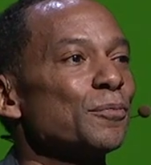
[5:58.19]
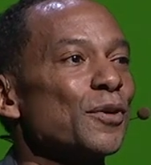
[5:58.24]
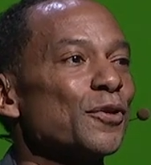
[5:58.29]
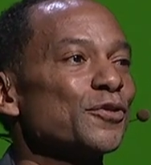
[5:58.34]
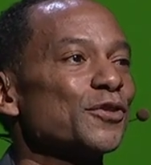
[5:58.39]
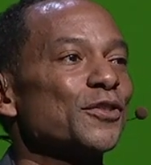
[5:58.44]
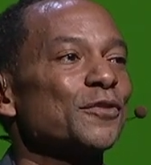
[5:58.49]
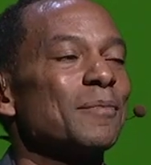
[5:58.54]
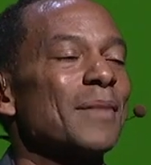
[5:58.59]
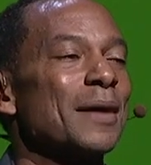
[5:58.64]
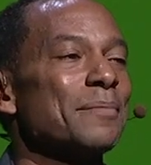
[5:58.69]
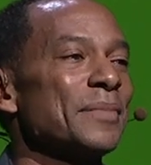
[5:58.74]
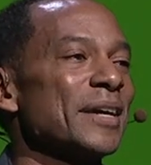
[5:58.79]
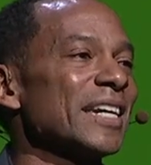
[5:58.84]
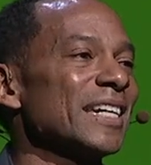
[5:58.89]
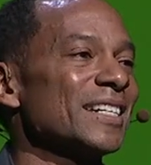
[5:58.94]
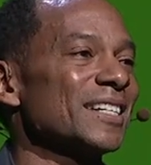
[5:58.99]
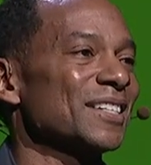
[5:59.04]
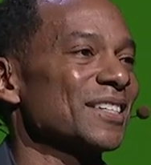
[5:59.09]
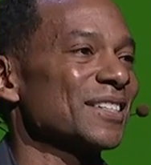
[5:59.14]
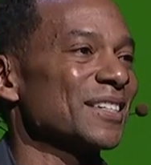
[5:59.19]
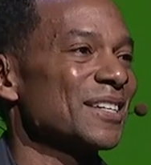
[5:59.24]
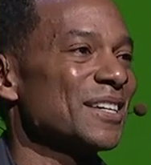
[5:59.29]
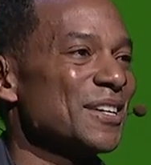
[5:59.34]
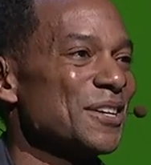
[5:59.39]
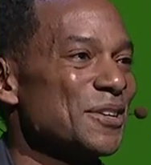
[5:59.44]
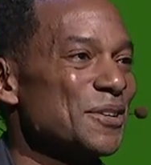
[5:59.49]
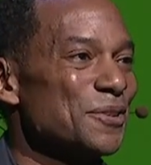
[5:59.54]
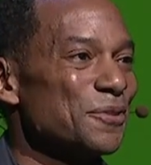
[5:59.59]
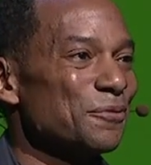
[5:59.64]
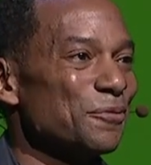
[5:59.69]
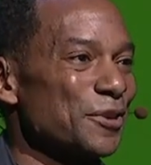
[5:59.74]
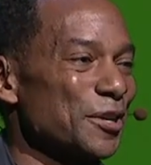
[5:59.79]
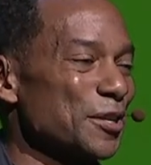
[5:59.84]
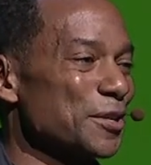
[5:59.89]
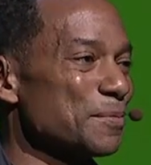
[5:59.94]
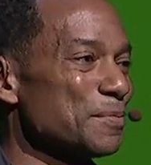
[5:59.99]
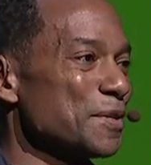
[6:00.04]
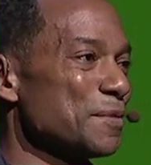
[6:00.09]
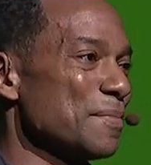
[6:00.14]
Most of my mates
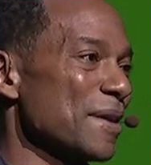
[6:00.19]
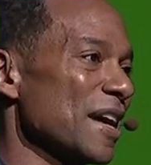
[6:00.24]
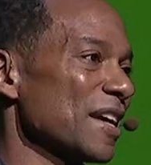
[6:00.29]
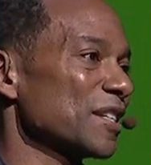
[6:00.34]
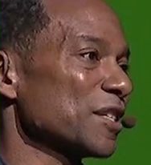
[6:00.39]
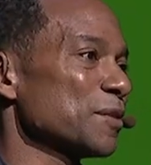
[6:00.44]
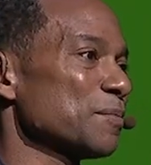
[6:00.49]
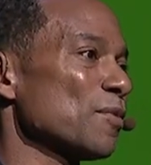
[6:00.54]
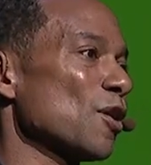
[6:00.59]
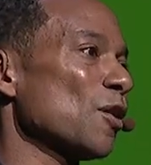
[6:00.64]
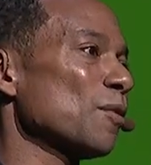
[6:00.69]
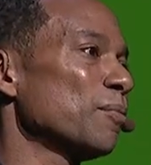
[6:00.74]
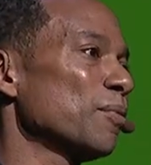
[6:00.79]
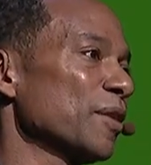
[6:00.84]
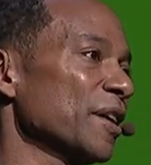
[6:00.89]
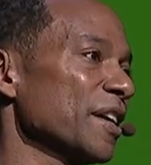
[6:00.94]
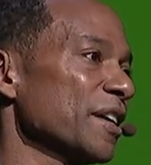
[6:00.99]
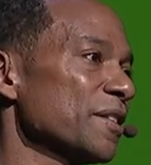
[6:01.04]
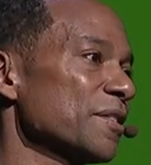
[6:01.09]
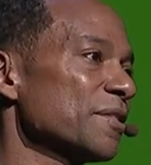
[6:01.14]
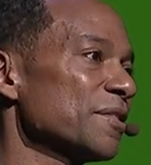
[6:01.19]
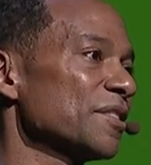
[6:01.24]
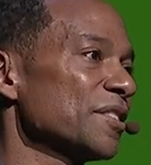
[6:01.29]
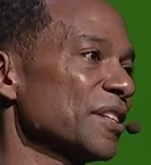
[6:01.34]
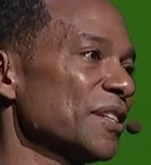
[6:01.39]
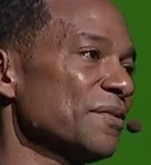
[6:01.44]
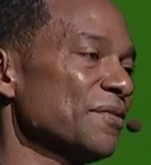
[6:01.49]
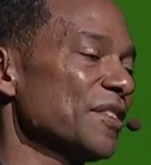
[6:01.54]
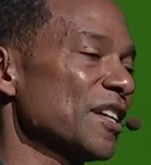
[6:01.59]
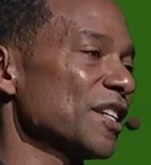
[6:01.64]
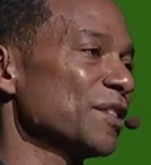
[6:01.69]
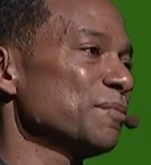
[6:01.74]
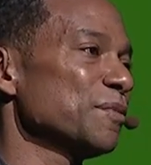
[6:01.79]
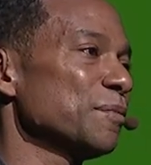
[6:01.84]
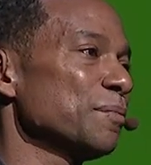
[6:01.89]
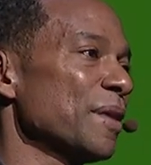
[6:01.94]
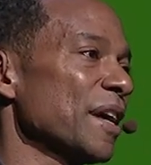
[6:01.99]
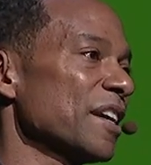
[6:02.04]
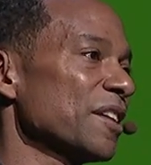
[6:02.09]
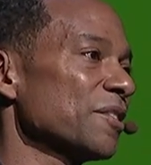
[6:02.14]
wanted to be basketball players and
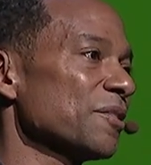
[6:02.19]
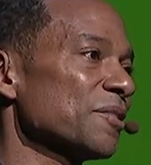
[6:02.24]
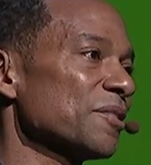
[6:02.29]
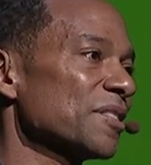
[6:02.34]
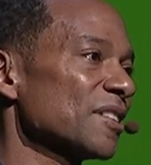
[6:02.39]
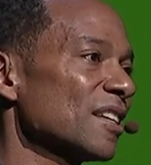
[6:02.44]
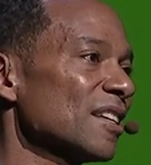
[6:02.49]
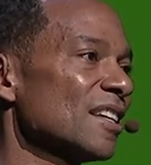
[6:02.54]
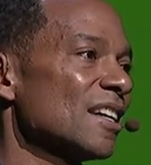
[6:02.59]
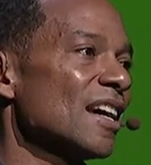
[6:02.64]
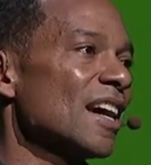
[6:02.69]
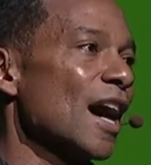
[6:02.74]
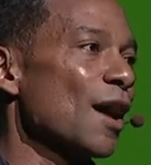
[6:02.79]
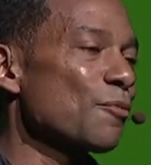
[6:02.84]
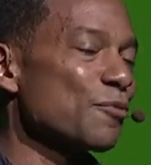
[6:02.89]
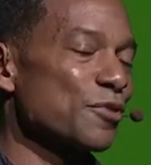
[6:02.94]
investment bankers. I